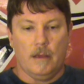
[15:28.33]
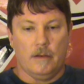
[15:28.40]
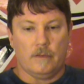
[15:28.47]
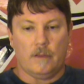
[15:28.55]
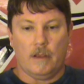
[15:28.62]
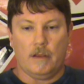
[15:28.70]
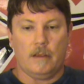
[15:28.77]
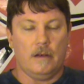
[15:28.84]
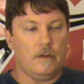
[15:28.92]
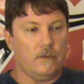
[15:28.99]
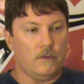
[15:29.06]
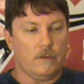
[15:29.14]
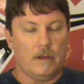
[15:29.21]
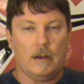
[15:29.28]
And it's like, you
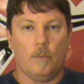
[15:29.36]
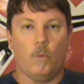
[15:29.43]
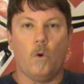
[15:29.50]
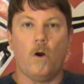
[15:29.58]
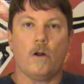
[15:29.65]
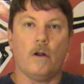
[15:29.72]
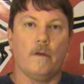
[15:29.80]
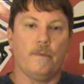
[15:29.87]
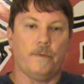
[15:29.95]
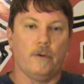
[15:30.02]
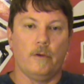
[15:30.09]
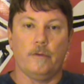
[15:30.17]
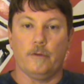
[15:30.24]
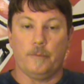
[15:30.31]
need to just let them walk on
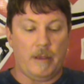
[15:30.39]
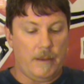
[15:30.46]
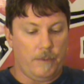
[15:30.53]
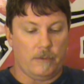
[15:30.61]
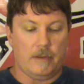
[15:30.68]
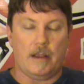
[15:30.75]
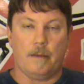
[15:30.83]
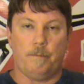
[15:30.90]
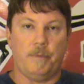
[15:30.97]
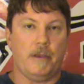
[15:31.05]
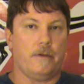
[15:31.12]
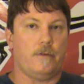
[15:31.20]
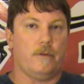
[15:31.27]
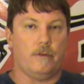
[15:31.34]
through. There's people taking
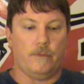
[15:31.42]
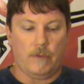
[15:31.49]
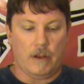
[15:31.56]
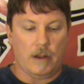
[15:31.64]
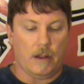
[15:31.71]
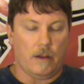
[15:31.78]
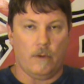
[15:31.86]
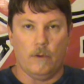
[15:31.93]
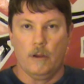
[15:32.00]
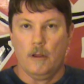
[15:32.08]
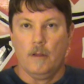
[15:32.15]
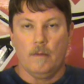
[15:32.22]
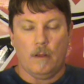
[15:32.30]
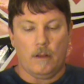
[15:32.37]
pictures, video,
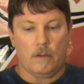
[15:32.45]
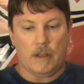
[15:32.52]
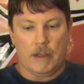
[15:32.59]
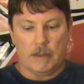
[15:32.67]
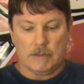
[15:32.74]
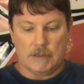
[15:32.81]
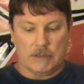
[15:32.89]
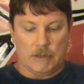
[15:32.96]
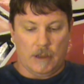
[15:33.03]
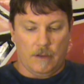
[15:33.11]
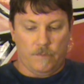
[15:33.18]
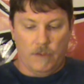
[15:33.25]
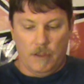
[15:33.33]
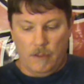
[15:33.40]
all kinds of
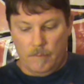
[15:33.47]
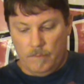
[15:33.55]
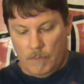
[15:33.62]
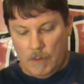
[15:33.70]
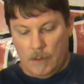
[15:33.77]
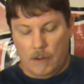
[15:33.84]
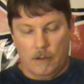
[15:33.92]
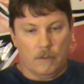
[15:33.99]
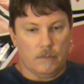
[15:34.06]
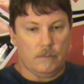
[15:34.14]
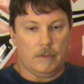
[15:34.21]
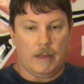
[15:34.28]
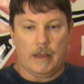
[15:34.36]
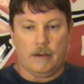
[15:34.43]
stuff. You
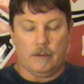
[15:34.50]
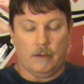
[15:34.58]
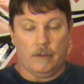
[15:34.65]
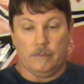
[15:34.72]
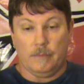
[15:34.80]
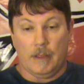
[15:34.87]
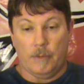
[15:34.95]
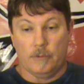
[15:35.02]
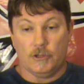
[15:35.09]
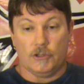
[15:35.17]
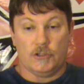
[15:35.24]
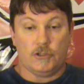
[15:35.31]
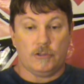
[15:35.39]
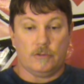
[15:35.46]
know, I don't know. They were
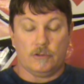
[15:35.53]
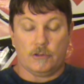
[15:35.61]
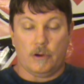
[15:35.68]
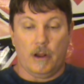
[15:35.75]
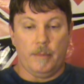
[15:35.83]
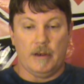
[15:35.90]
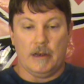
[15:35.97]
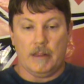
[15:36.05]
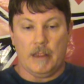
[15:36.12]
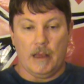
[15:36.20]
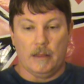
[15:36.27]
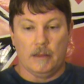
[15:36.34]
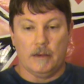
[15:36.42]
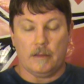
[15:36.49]
just screaming and
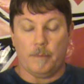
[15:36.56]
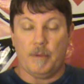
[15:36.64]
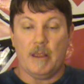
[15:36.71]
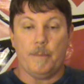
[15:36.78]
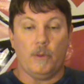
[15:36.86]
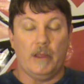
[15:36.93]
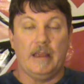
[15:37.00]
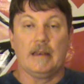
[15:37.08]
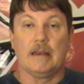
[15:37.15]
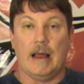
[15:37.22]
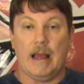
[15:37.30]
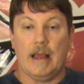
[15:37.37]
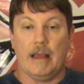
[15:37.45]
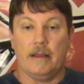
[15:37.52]
yelling at the people in
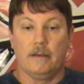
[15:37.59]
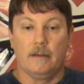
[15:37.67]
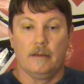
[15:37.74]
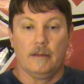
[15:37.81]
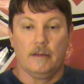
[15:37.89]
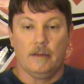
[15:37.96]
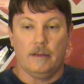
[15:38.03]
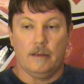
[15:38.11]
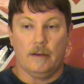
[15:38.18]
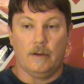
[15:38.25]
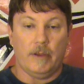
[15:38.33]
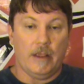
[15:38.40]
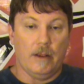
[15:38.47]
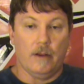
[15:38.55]
line, you
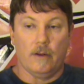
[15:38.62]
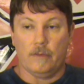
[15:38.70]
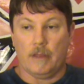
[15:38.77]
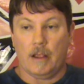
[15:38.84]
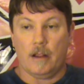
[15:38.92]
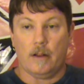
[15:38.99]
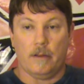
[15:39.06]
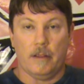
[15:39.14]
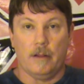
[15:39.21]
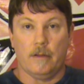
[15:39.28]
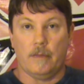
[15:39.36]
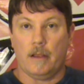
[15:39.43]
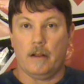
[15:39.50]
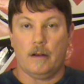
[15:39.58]
know, here, there,
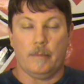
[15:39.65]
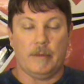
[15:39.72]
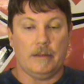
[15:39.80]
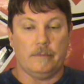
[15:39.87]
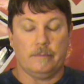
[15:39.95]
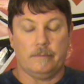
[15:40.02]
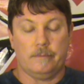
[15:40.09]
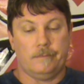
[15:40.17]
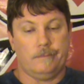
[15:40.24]
here, there. And I mean,